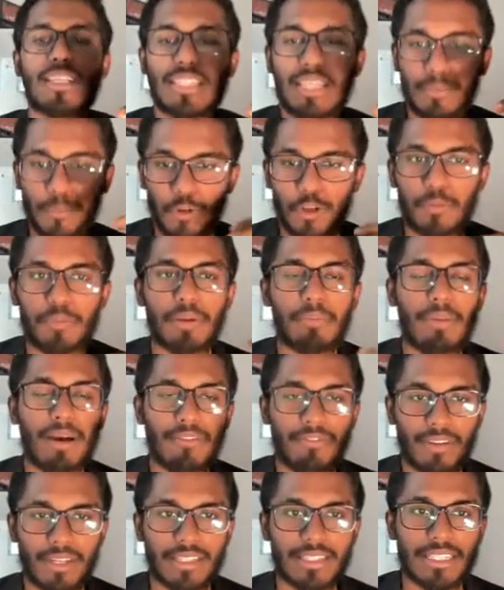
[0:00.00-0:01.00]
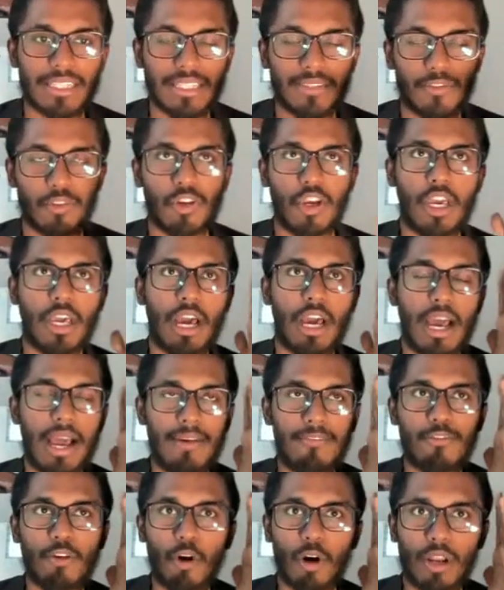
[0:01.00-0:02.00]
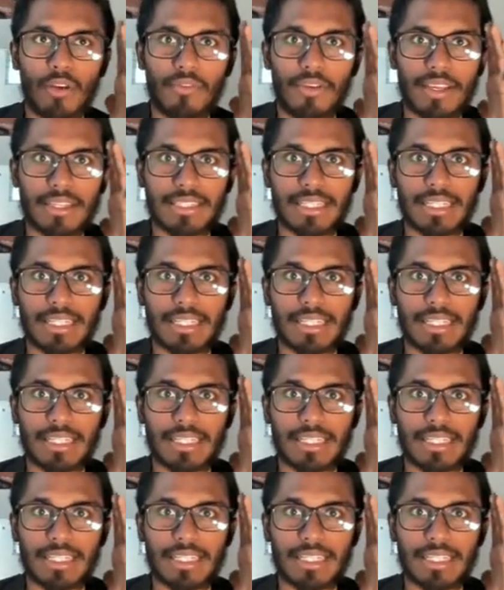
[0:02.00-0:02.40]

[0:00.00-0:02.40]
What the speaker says: I'm going to prepare for its interview. Have always a